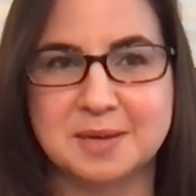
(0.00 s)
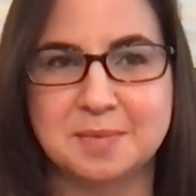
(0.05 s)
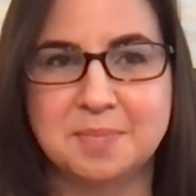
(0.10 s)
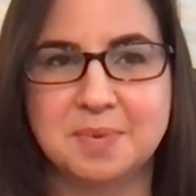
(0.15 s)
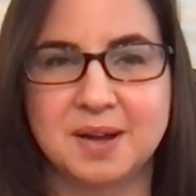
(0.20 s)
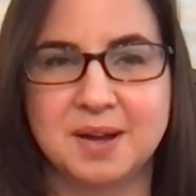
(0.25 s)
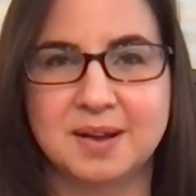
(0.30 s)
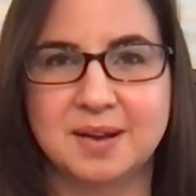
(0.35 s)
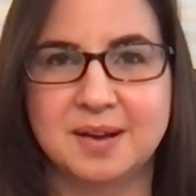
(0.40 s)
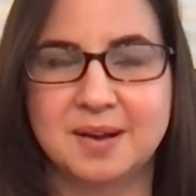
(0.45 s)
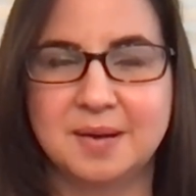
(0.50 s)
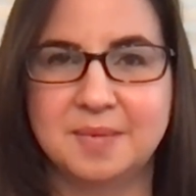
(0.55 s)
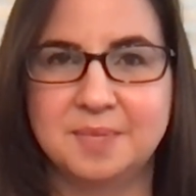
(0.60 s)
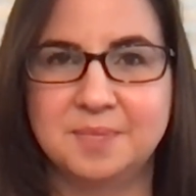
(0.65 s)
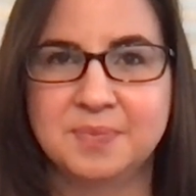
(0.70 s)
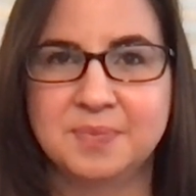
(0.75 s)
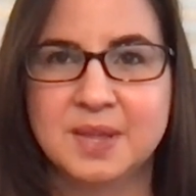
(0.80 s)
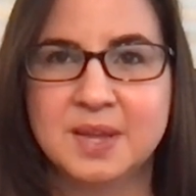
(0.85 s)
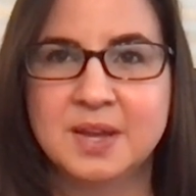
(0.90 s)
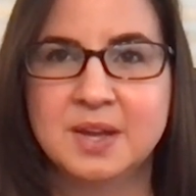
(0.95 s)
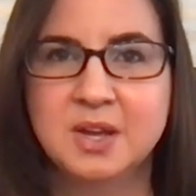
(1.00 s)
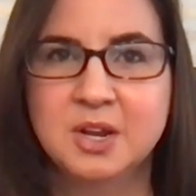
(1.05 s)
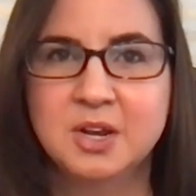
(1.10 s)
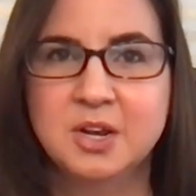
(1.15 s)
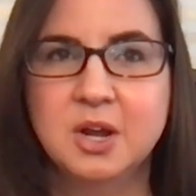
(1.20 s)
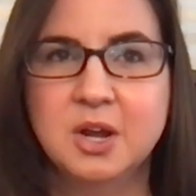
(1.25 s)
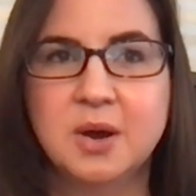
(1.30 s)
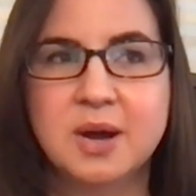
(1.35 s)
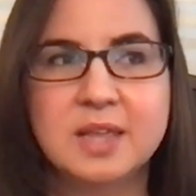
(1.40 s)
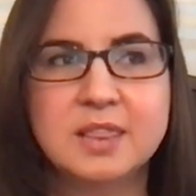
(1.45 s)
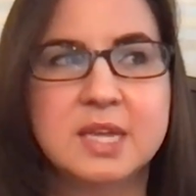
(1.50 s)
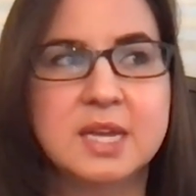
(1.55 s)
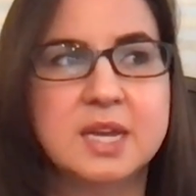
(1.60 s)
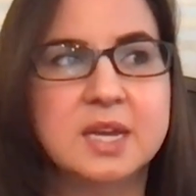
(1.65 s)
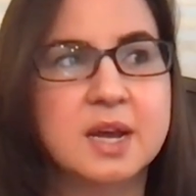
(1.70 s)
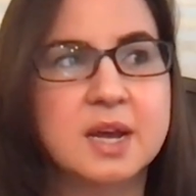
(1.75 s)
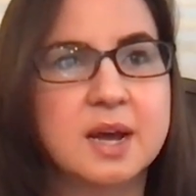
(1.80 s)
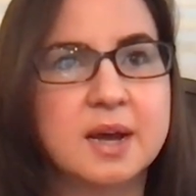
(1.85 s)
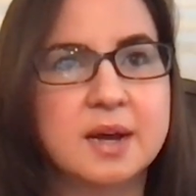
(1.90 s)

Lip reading: But no, I think